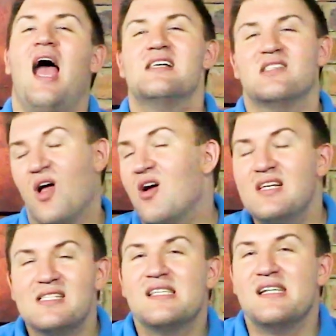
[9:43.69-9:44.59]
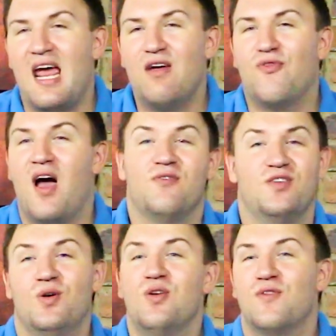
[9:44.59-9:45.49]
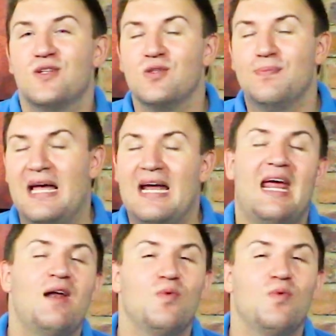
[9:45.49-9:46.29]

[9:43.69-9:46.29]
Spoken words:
As long as it's an A5 universal blade,